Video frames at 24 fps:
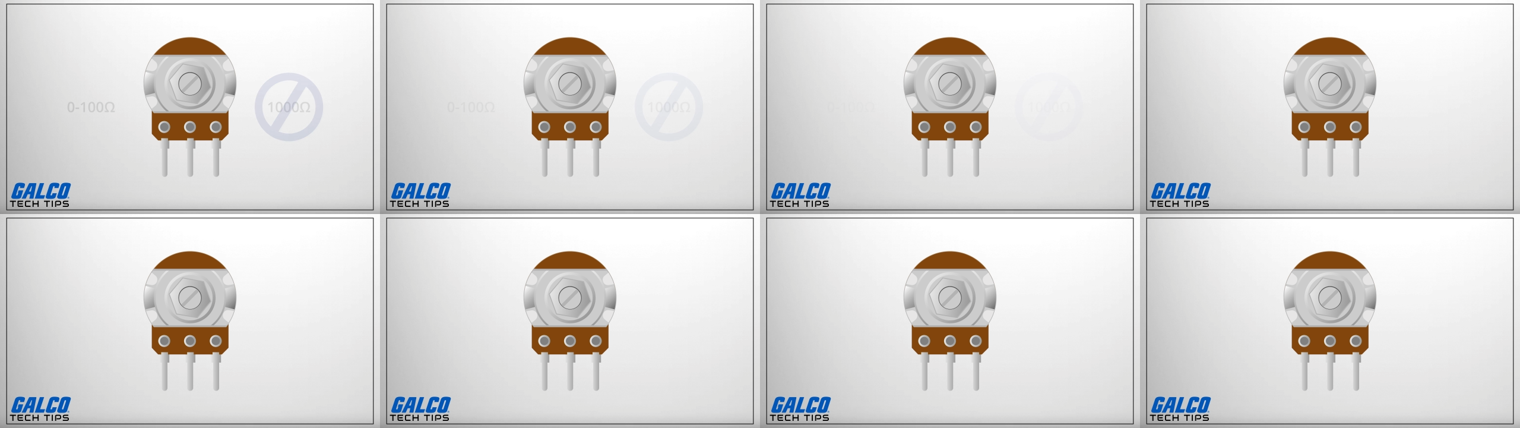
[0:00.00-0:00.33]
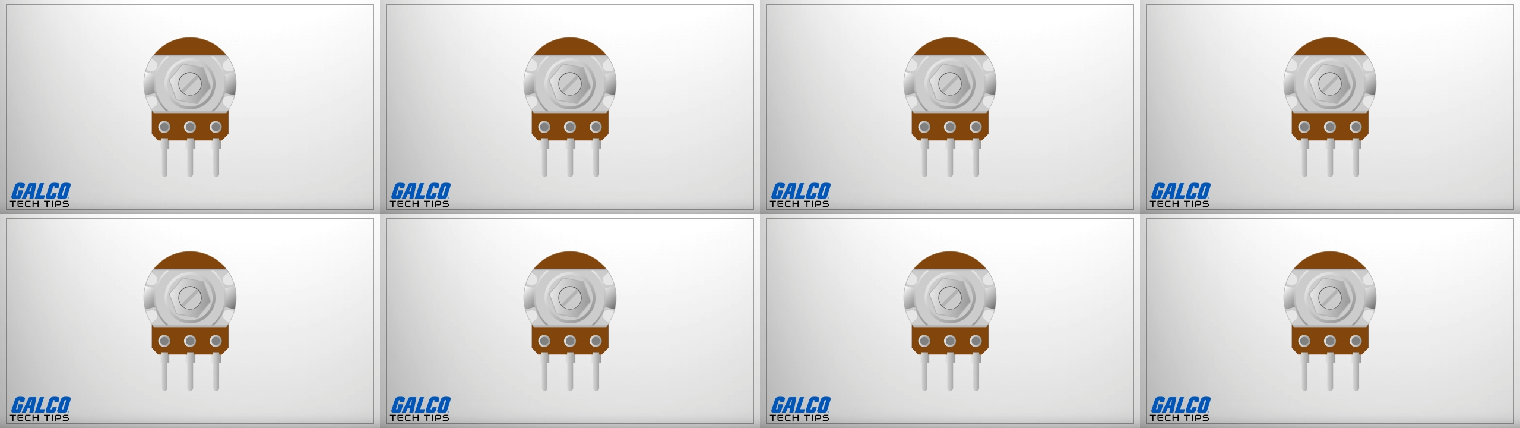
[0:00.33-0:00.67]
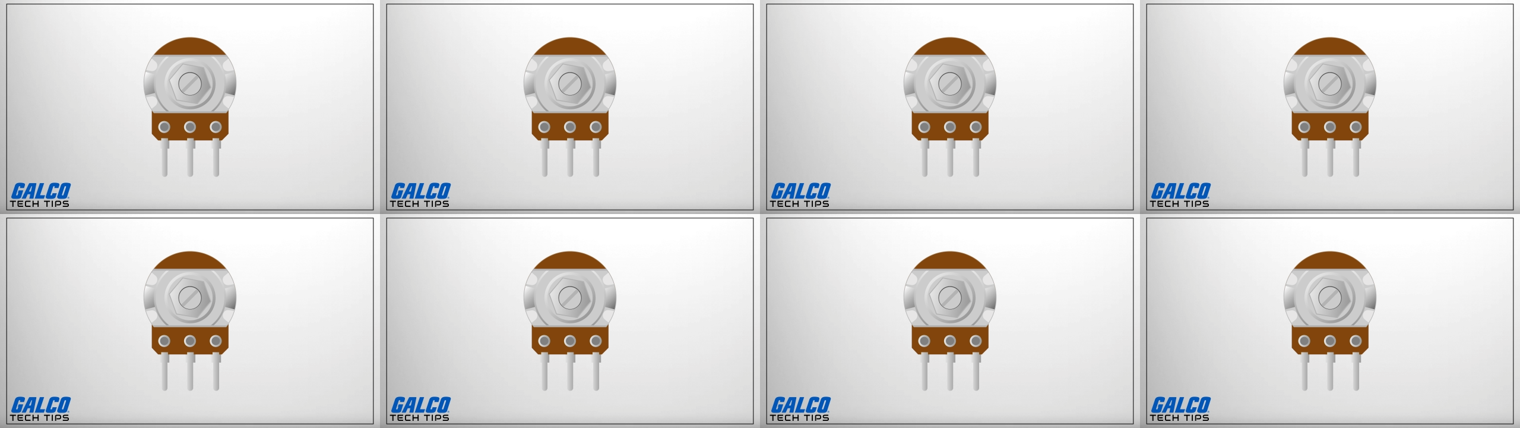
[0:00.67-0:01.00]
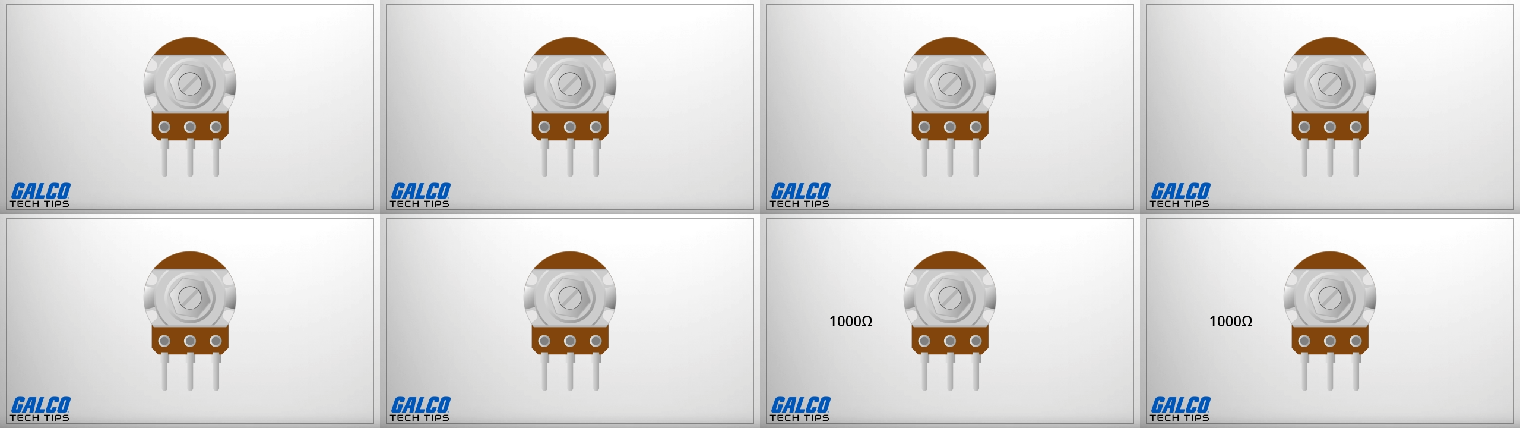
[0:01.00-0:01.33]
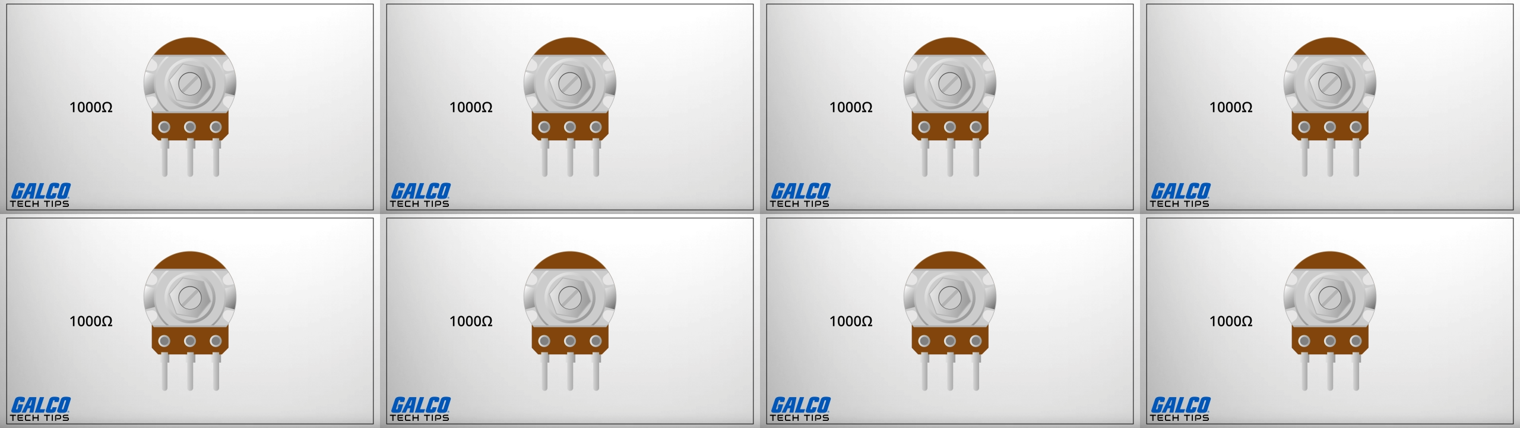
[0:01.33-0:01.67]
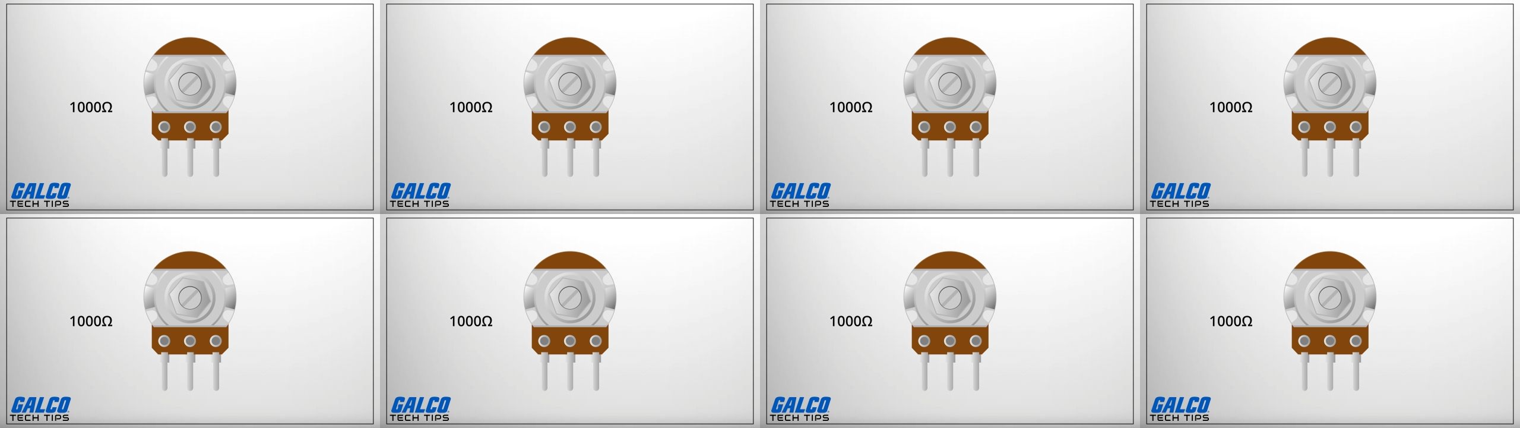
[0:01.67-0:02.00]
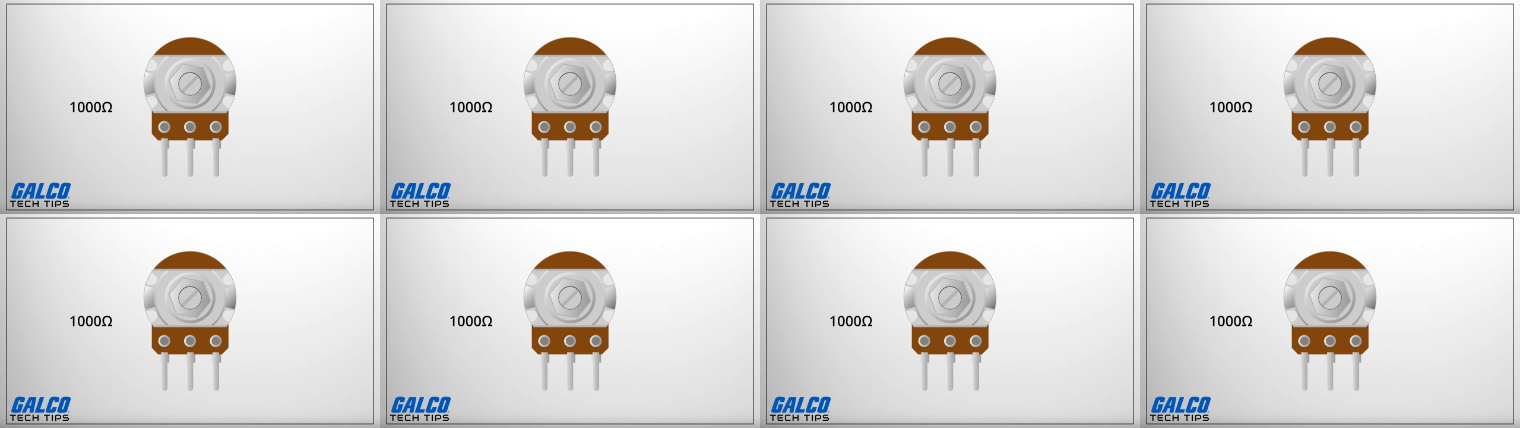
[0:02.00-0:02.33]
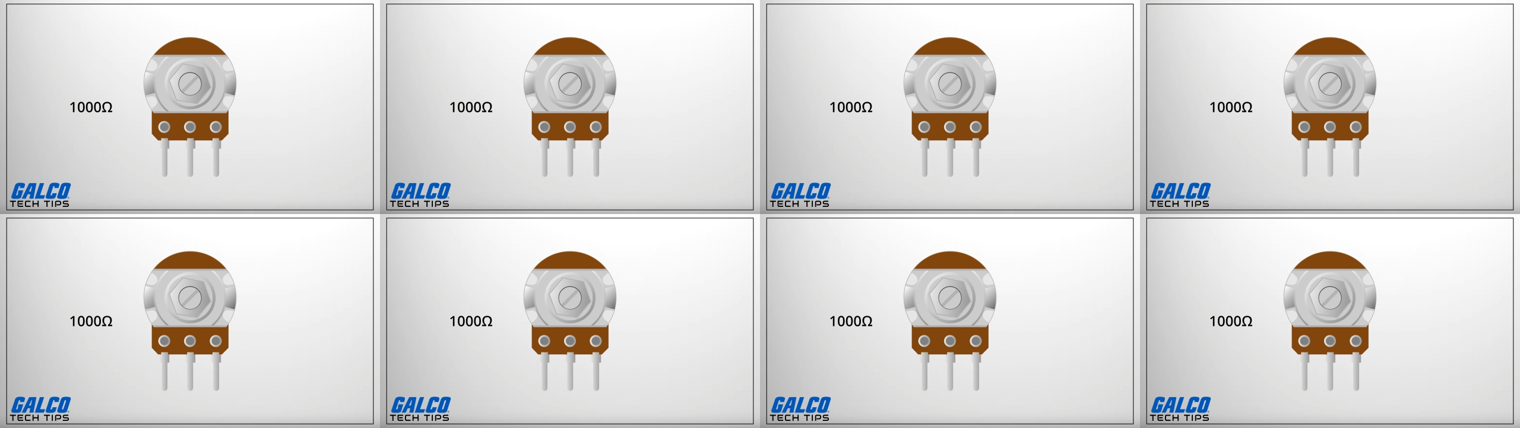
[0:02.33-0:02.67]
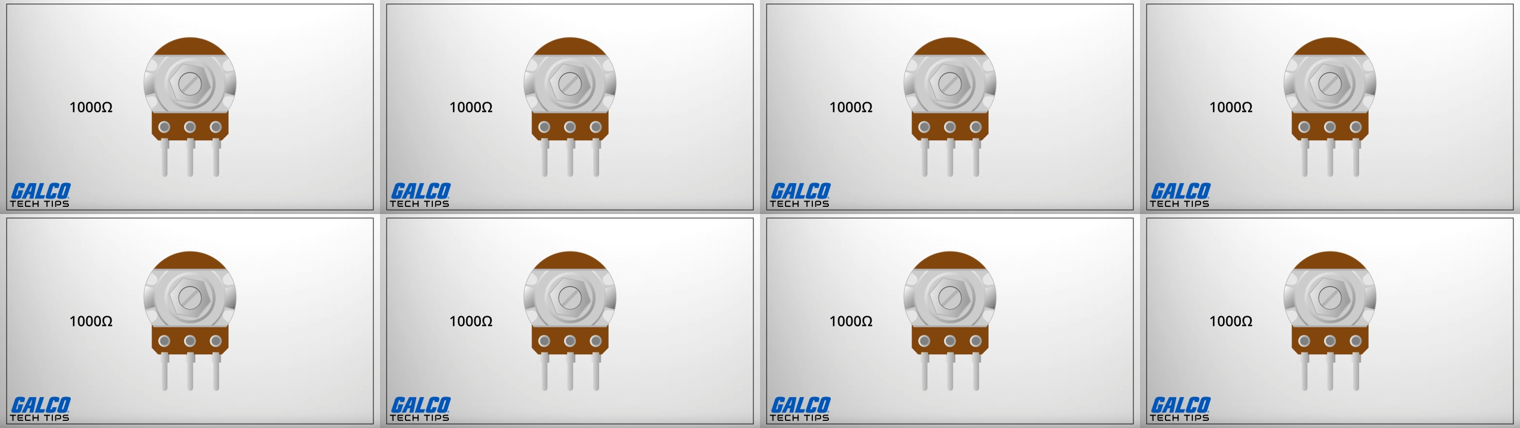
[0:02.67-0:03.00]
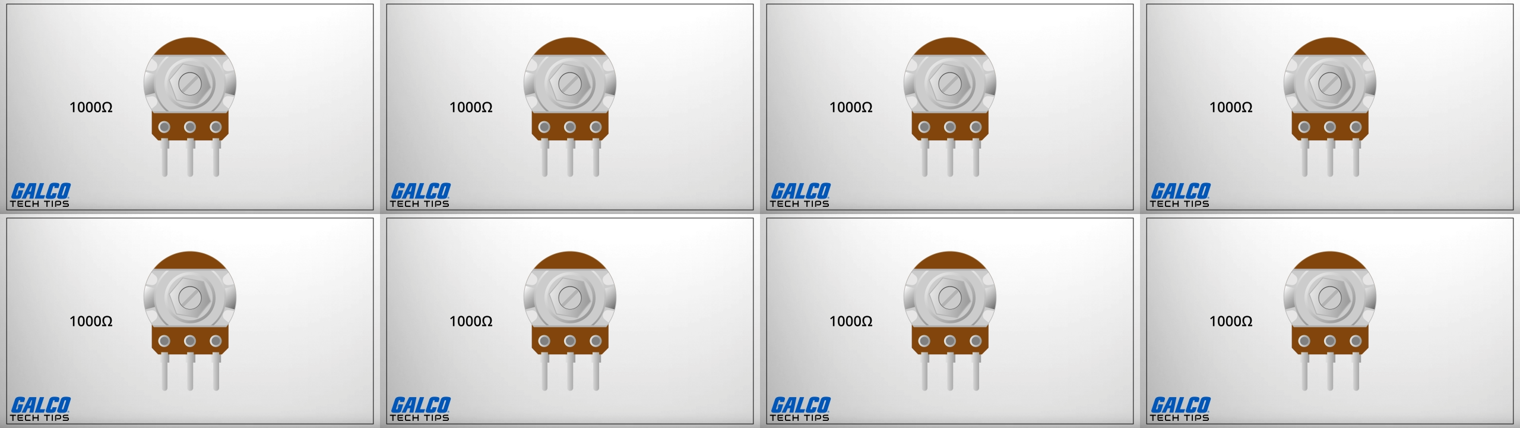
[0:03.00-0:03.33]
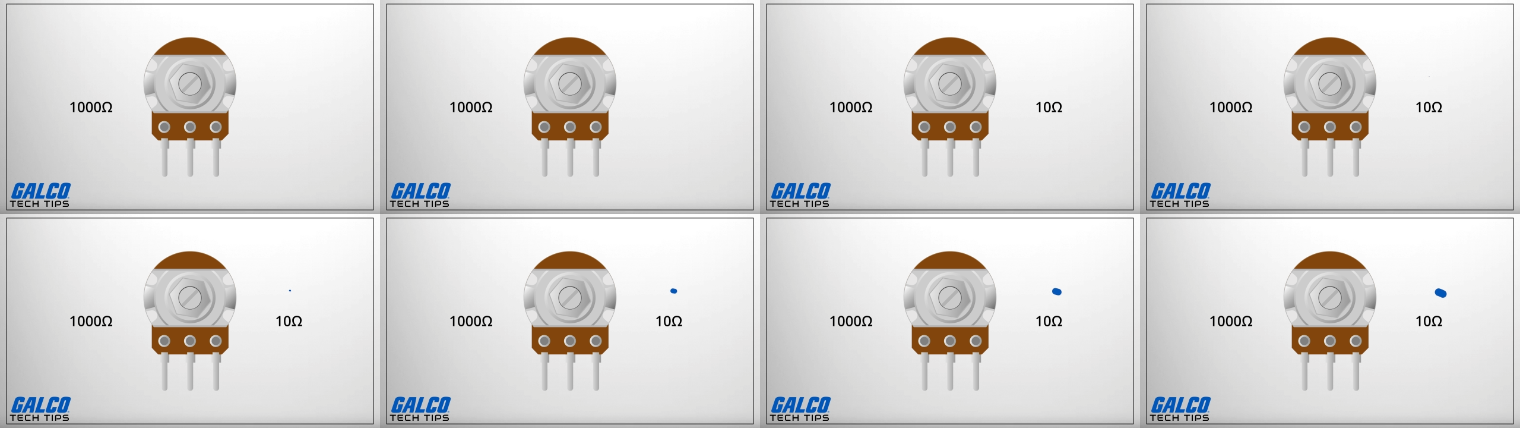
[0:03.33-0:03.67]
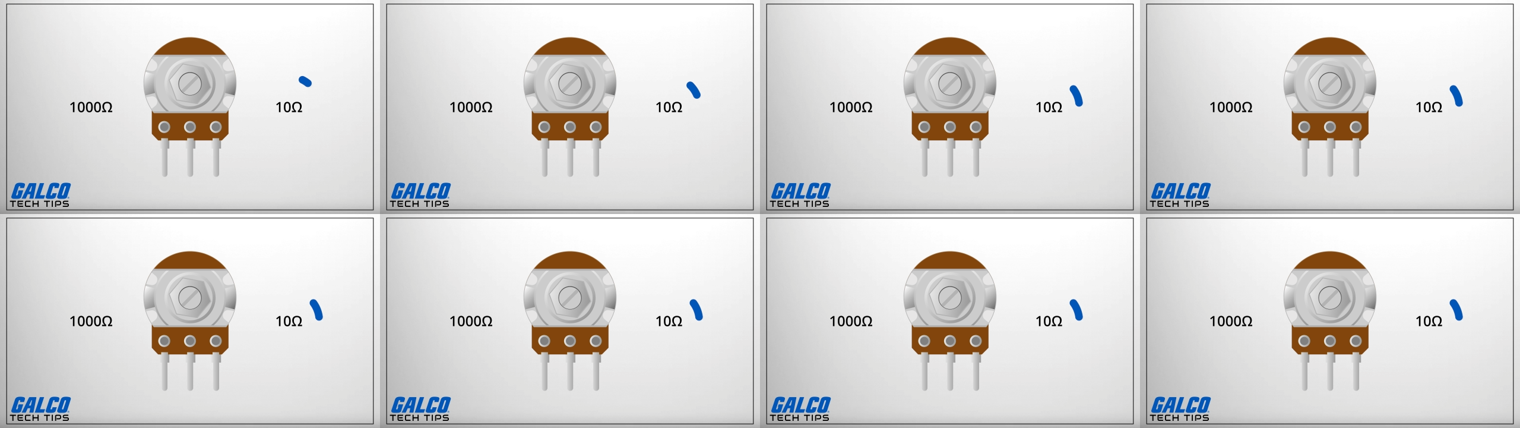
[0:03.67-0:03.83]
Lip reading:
Nobody's mouth can be seen.